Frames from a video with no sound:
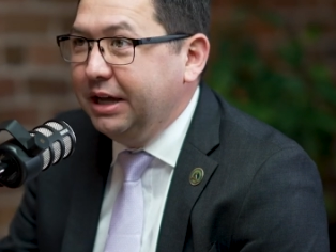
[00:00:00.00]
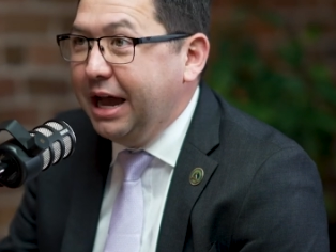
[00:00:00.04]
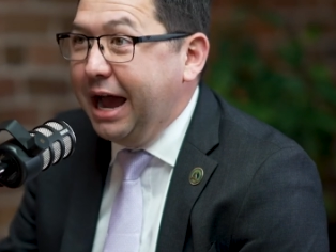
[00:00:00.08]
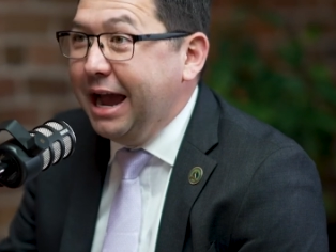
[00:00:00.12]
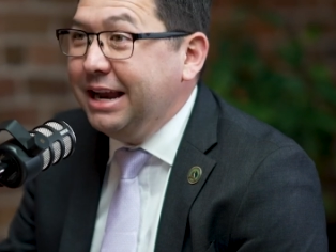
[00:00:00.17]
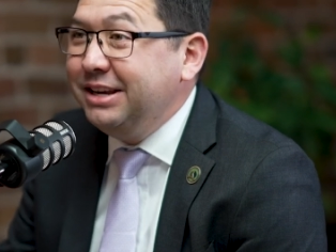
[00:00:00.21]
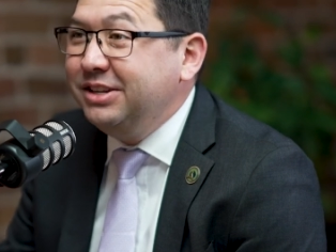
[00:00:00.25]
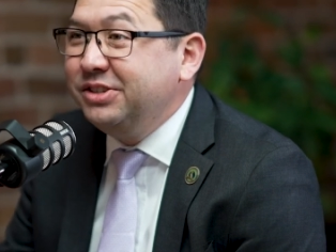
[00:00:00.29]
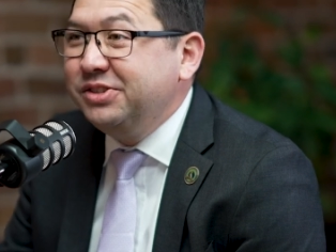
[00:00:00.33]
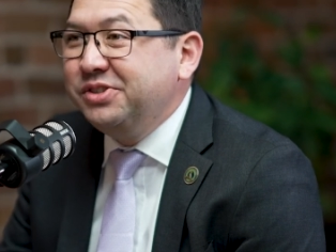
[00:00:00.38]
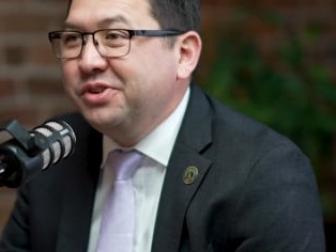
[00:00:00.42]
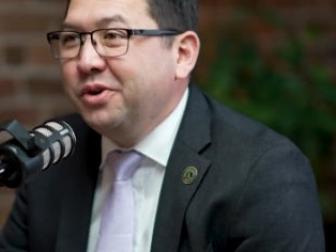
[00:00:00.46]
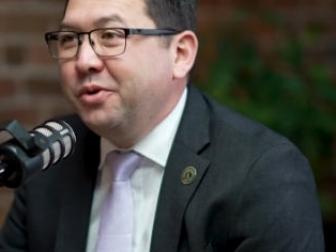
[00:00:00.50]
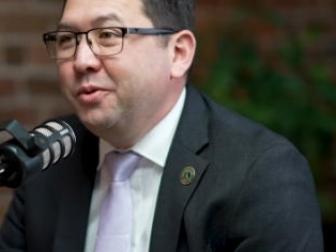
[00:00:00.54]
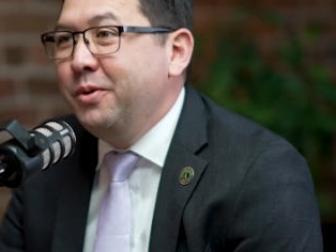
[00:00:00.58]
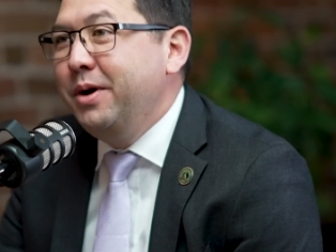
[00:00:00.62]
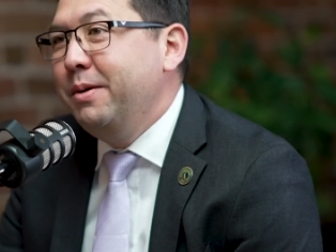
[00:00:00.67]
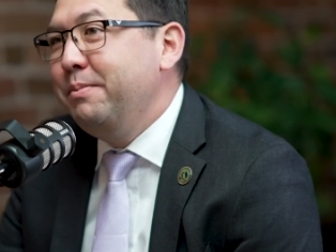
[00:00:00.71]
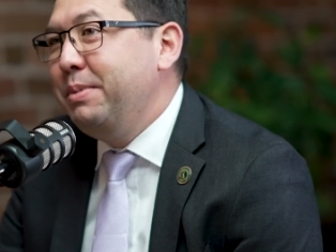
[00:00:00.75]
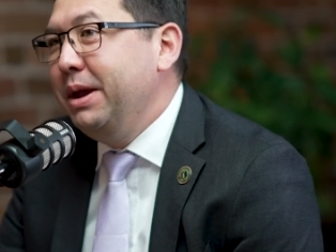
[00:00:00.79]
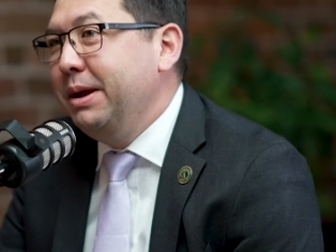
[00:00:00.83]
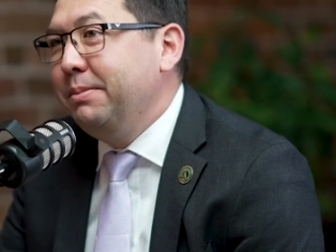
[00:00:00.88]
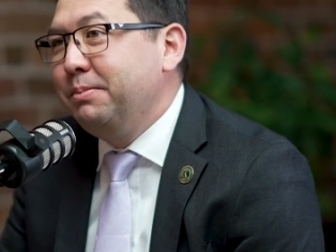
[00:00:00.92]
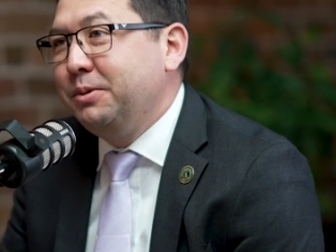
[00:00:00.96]
I just don't
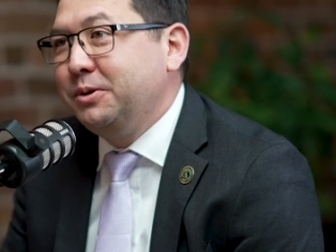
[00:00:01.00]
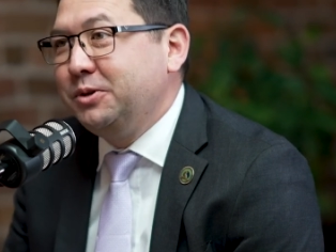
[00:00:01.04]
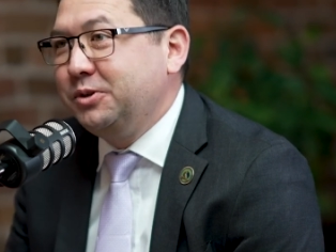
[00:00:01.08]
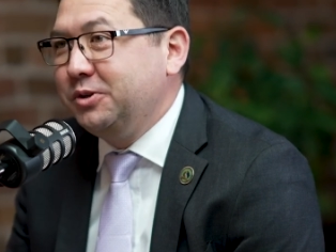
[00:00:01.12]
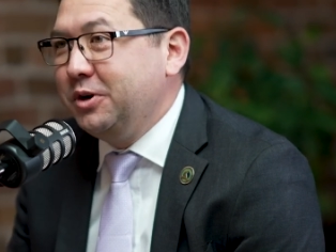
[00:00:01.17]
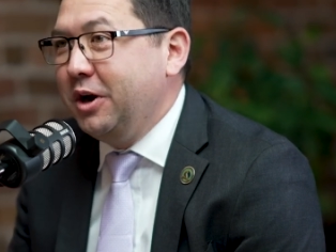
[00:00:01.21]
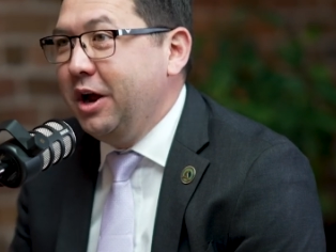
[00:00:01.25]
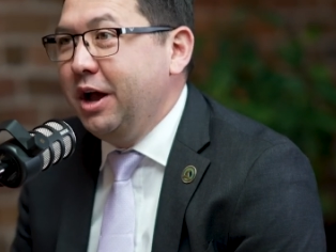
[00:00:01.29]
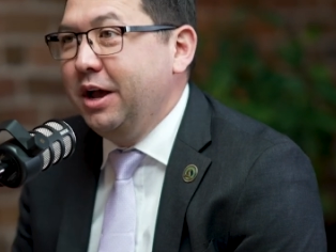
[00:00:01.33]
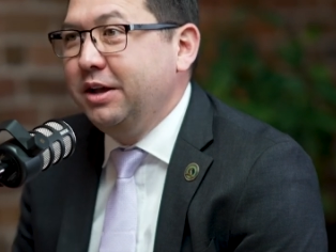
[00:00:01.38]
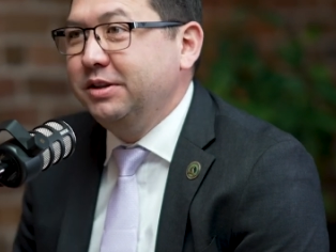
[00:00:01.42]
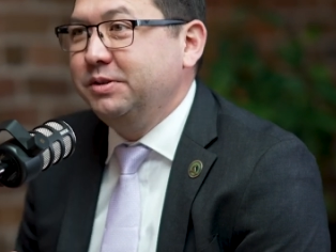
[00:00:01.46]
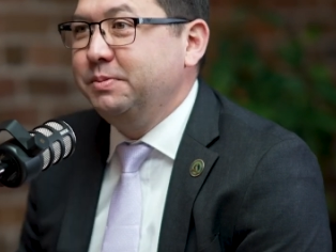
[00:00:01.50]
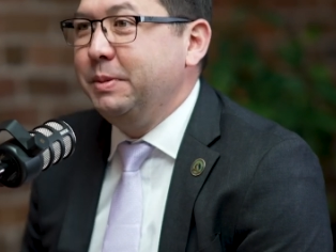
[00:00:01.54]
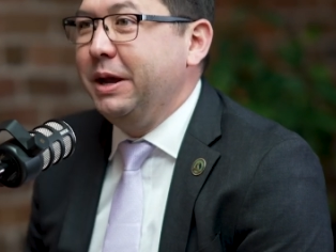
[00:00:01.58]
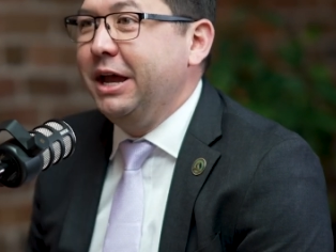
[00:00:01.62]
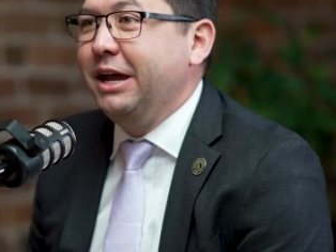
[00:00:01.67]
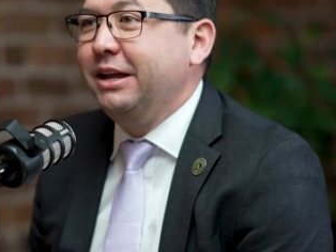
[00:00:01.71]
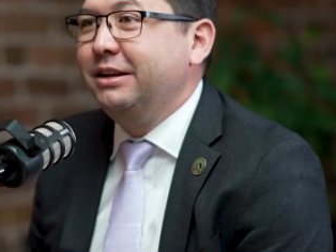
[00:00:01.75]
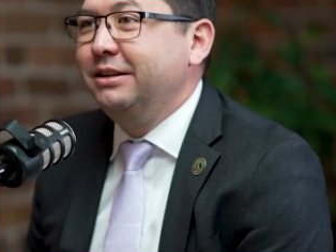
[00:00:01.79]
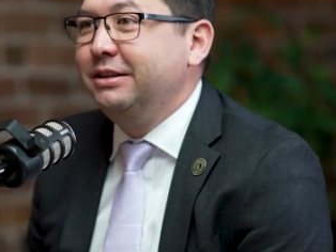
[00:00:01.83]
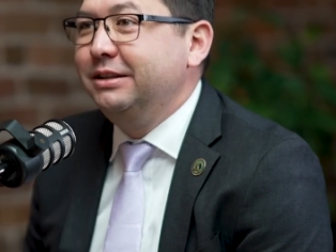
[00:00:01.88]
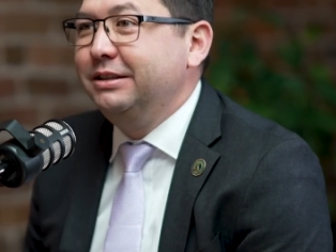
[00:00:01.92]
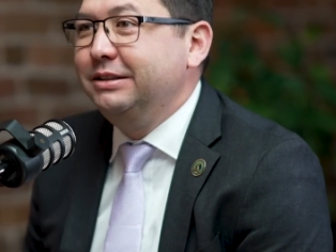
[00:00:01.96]
want paper straws,
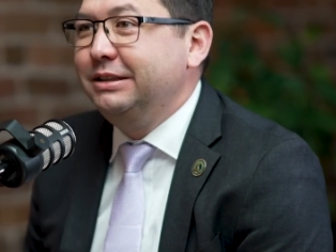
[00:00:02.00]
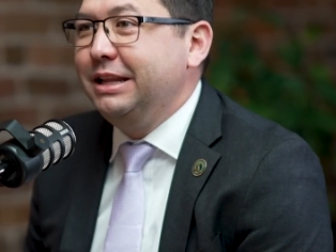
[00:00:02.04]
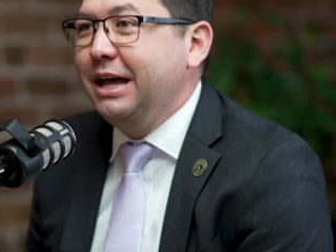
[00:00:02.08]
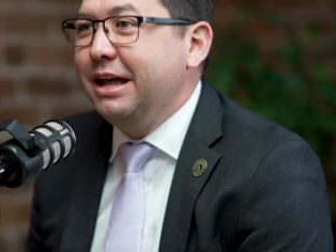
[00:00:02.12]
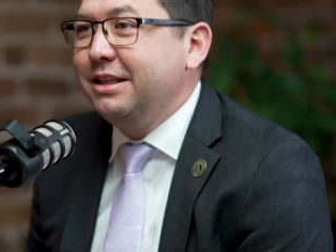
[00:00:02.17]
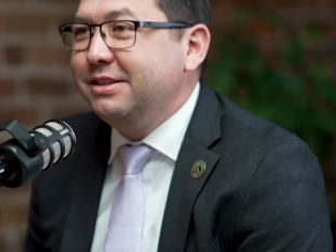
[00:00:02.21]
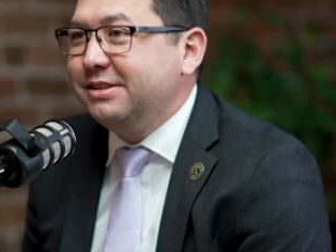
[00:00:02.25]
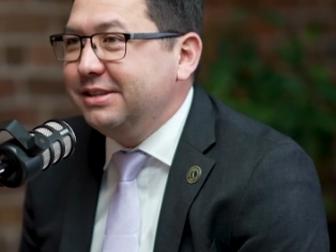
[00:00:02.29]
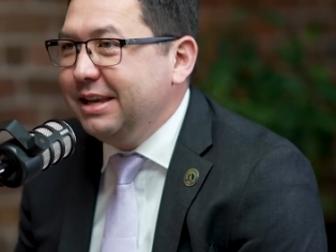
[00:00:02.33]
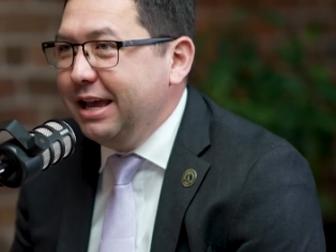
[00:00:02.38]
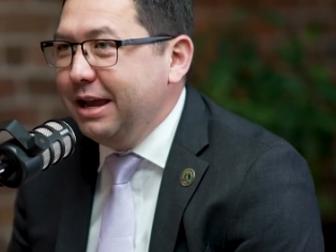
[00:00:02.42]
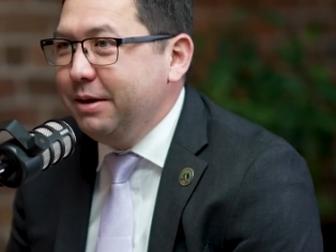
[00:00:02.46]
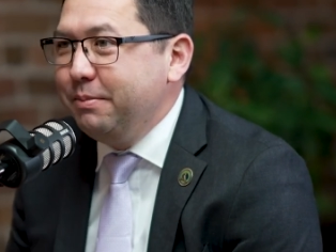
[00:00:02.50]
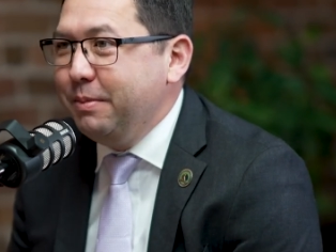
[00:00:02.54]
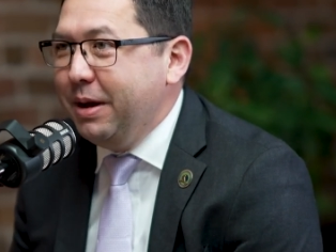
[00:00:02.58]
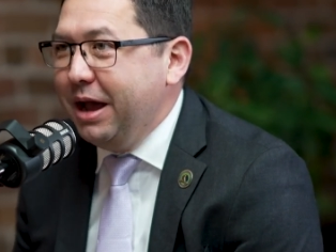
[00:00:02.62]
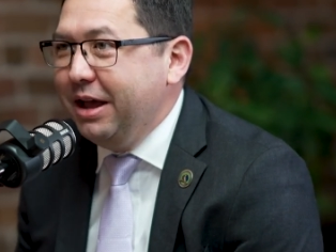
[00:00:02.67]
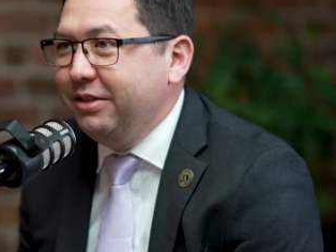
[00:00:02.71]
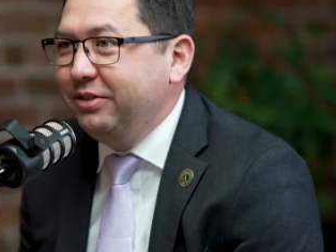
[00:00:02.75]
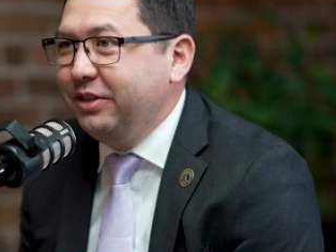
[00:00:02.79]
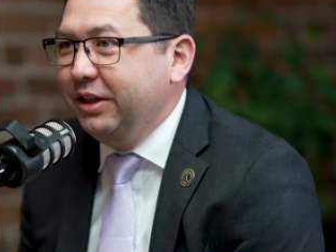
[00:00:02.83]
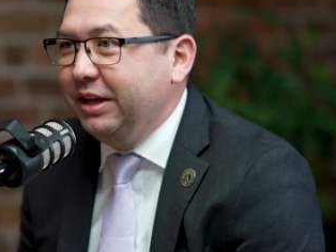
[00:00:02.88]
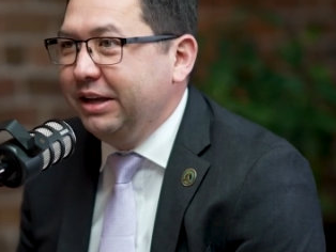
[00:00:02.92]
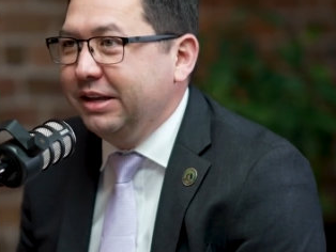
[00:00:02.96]
man. That's like
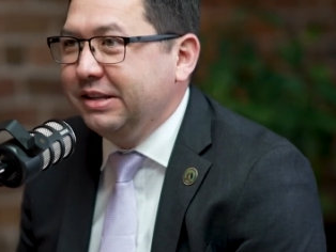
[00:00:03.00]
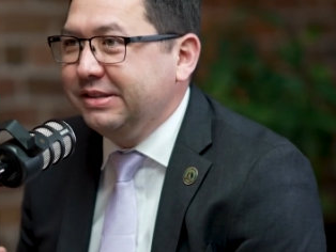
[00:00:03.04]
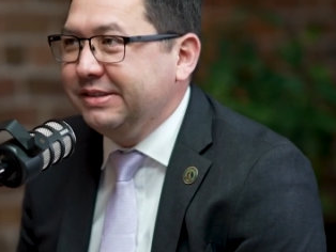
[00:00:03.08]
my thing.